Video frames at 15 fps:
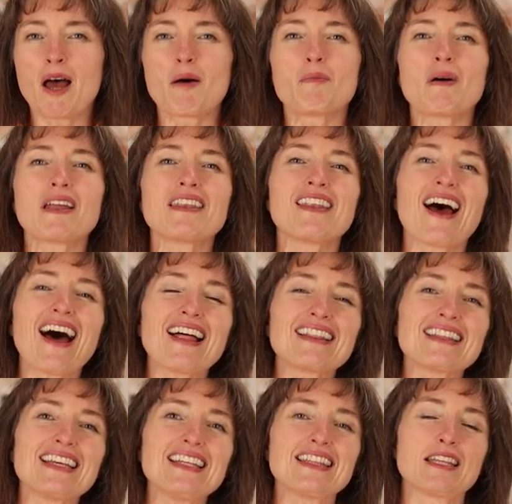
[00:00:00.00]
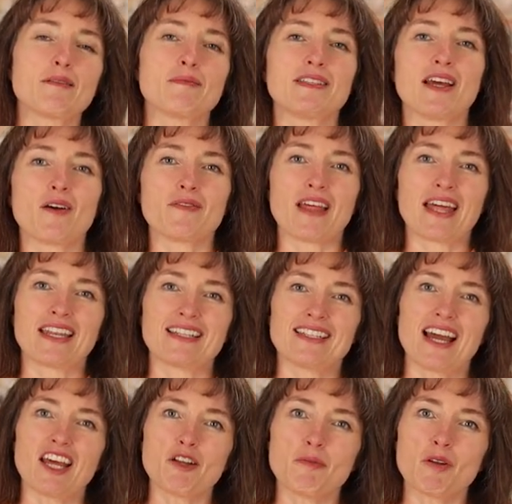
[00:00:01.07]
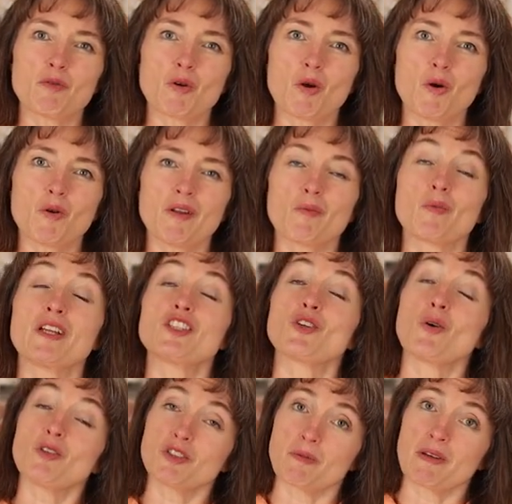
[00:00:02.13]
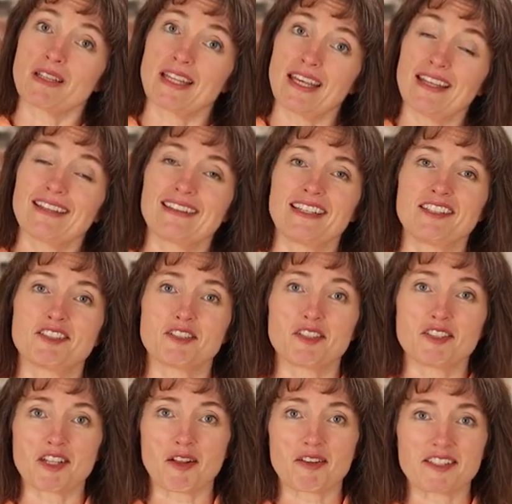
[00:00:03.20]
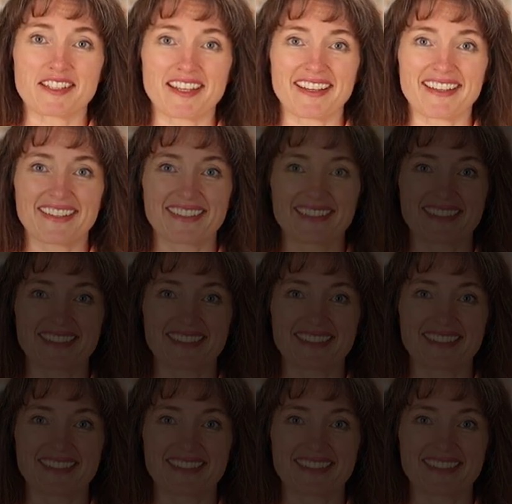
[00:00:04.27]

but not lead them down that entitlement road, which ultimately leads to jealousy.